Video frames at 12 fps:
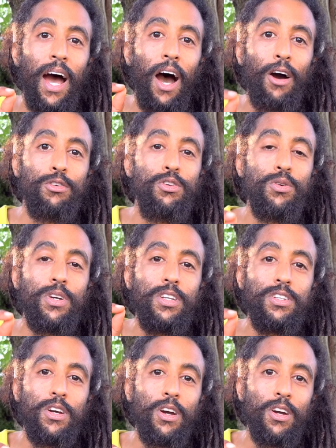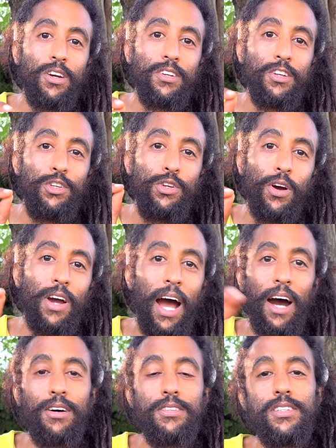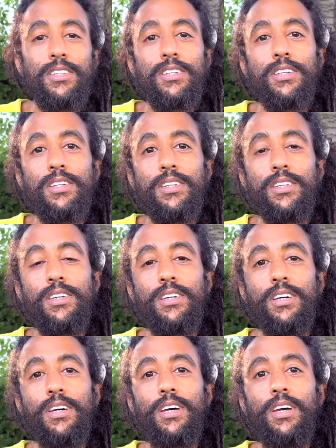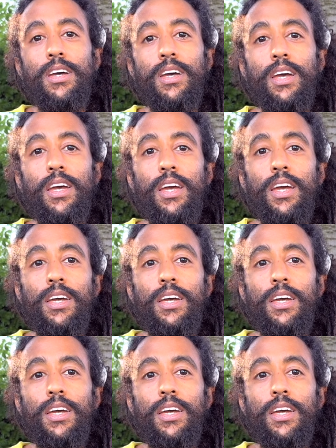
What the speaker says: how you can turn your house